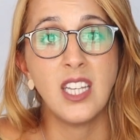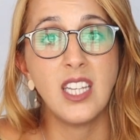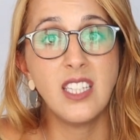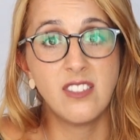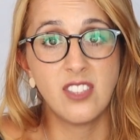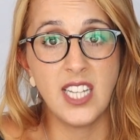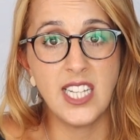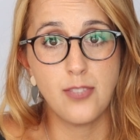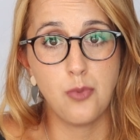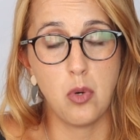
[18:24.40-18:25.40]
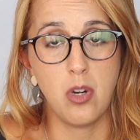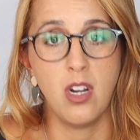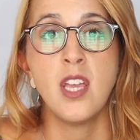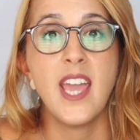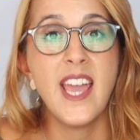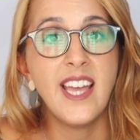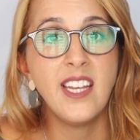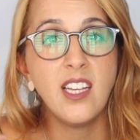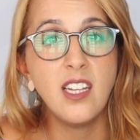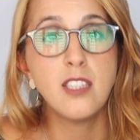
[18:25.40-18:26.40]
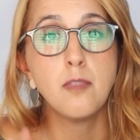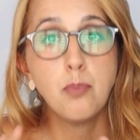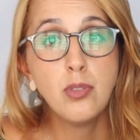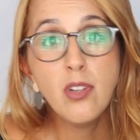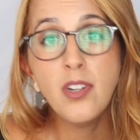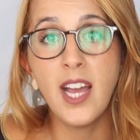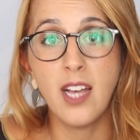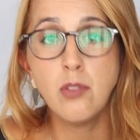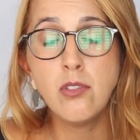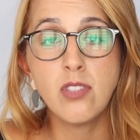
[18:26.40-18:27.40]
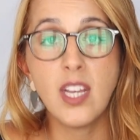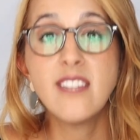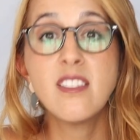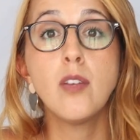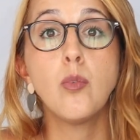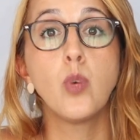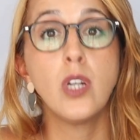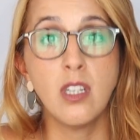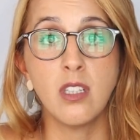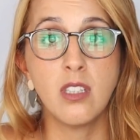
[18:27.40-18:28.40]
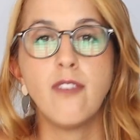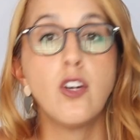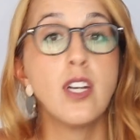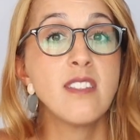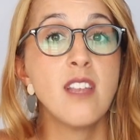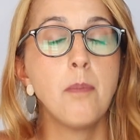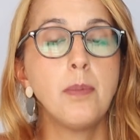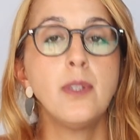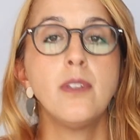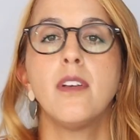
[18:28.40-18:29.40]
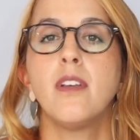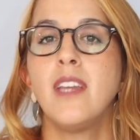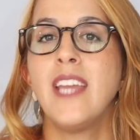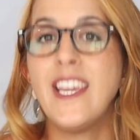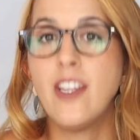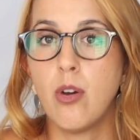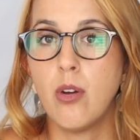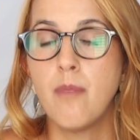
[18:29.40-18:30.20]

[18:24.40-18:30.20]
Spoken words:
it stands for, and it is pronounced as a word. For example, NATO.